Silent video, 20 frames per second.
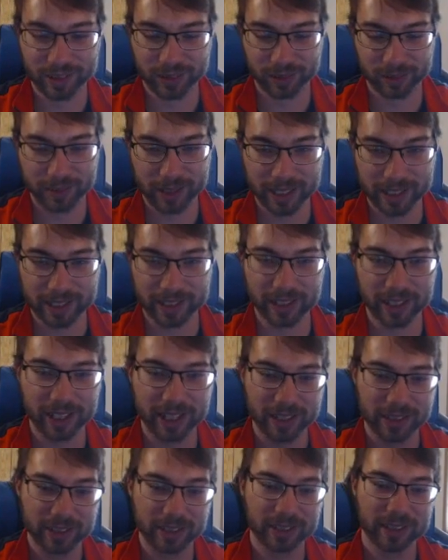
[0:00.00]
Oh my
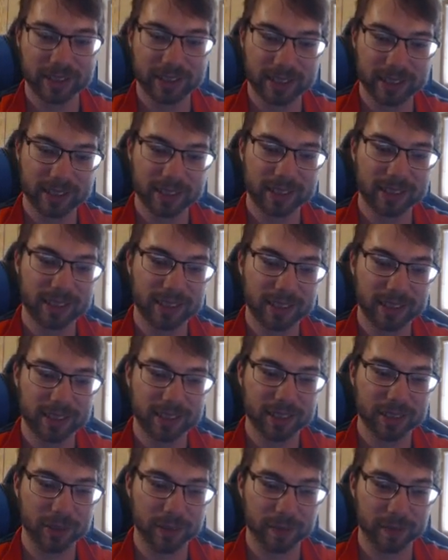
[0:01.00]
gosh.
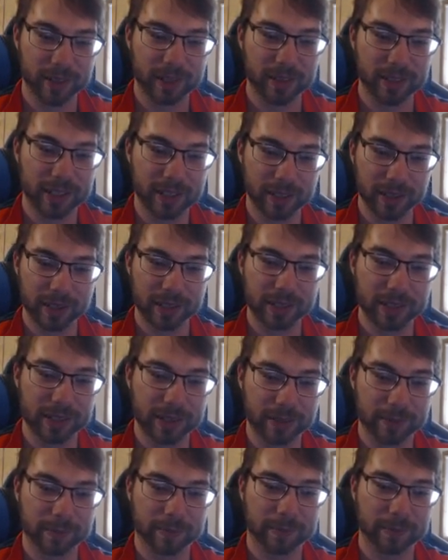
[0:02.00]
Dude, Flare
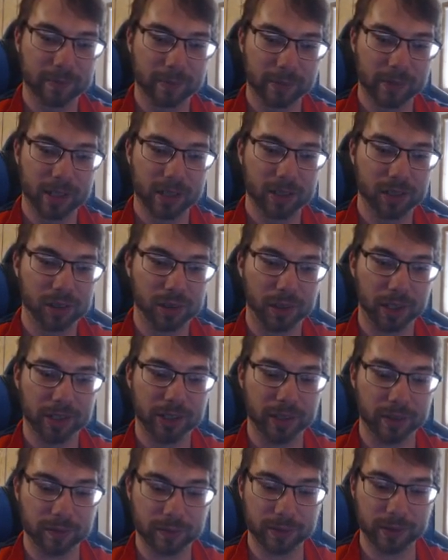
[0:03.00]
Neos.
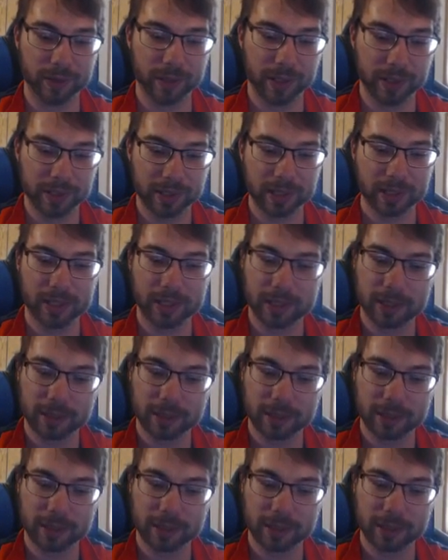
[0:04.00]
Crushing fools.